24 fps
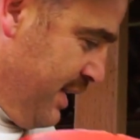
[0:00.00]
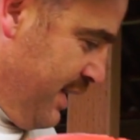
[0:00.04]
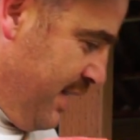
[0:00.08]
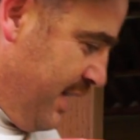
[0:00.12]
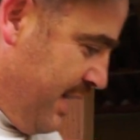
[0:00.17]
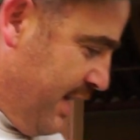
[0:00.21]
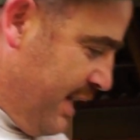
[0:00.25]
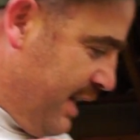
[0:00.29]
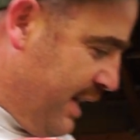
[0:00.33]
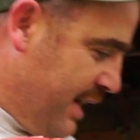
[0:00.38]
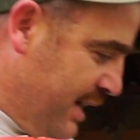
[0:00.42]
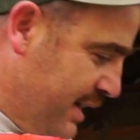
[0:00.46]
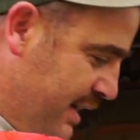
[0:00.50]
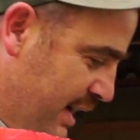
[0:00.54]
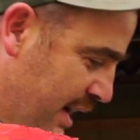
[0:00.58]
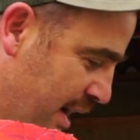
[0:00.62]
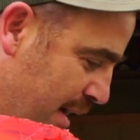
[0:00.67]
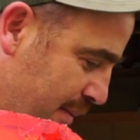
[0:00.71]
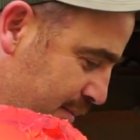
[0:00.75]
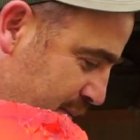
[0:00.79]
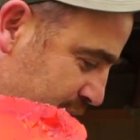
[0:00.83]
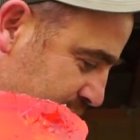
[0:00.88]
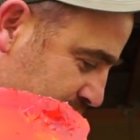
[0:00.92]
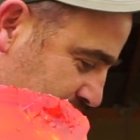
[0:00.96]
and
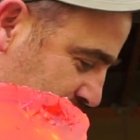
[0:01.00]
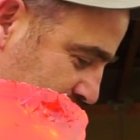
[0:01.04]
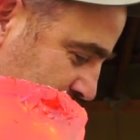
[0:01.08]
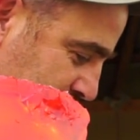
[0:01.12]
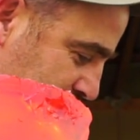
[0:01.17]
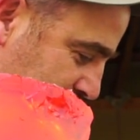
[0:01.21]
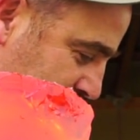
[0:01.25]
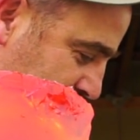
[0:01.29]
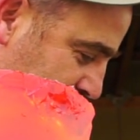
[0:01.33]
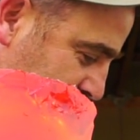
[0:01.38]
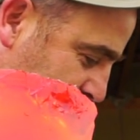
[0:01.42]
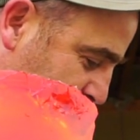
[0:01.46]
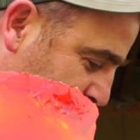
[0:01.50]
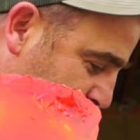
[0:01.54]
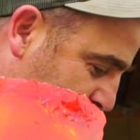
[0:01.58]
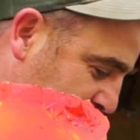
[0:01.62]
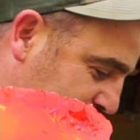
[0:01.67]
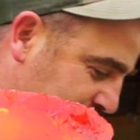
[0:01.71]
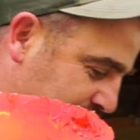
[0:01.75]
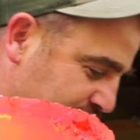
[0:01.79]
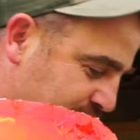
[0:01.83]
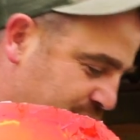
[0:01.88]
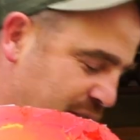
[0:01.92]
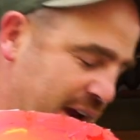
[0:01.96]
I'm just going to,
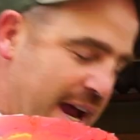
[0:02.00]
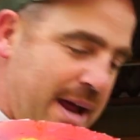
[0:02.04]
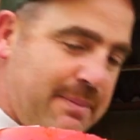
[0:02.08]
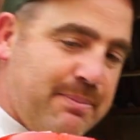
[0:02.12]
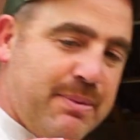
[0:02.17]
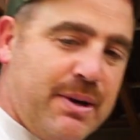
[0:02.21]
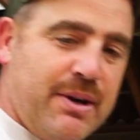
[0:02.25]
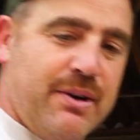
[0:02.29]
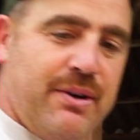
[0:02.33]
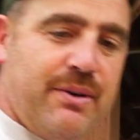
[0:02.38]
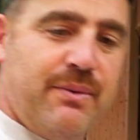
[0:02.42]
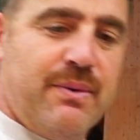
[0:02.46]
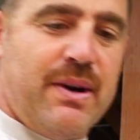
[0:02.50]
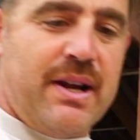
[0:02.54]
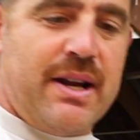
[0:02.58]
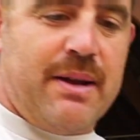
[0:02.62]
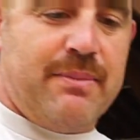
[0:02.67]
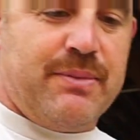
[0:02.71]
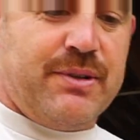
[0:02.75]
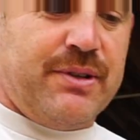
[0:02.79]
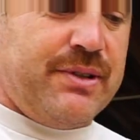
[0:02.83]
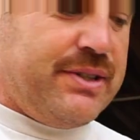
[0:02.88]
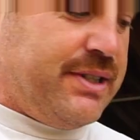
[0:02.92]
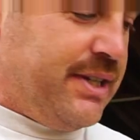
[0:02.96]
with the trad bow and what
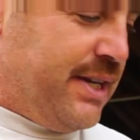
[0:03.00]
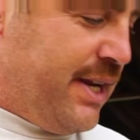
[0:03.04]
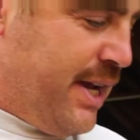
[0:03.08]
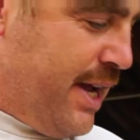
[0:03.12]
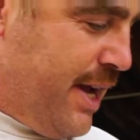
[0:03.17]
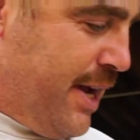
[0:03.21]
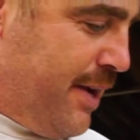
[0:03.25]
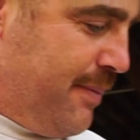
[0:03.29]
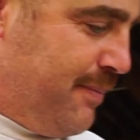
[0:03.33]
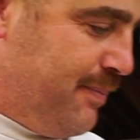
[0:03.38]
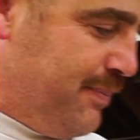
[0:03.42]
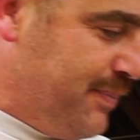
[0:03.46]
I'm doing today,